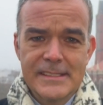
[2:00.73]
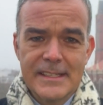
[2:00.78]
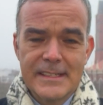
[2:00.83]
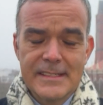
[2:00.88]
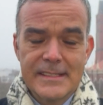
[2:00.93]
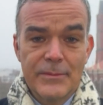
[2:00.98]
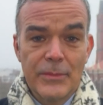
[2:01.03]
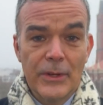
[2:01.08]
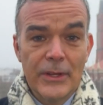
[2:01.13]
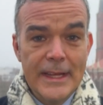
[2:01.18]
And he
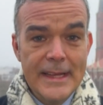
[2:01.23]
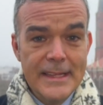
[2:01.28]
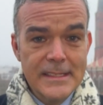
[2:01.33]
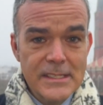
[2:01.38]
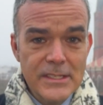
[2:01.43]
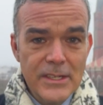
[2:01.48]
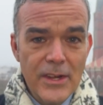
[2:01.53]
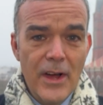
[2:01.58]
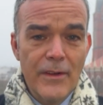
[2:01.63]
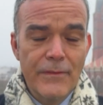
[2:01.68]
said, well,
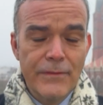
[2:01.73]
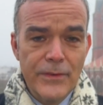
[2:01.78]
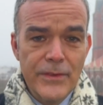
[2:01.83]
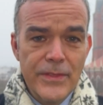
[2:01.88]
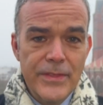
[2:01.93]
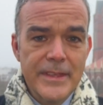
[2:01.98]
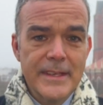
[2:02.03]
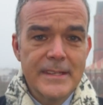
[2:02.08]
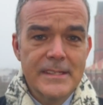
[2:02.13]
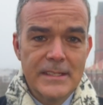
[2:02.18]
it's not for
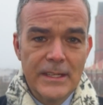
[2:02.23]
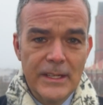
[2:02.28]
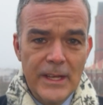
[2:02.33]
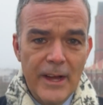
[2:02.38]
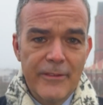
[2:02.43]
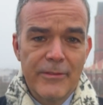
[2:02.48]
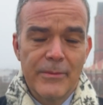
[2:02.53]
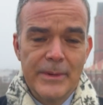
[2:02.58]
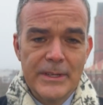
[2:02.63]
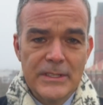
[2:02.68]
this
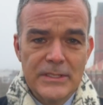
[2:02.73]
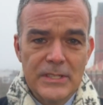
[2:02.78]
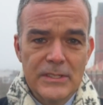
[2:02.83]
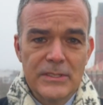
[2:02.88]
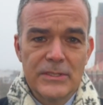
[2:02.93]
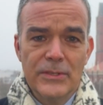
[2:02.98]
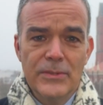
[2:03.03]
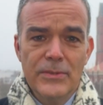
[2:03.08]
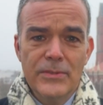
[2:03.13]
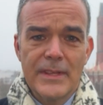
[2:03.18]
government to
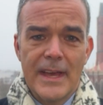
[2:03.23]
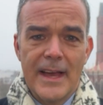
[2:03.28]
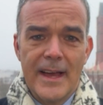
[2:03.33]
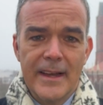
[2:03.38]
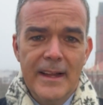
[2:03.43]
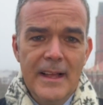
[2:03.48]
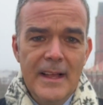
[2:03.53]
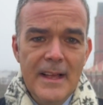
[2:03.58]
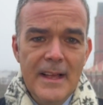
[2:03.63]
do that,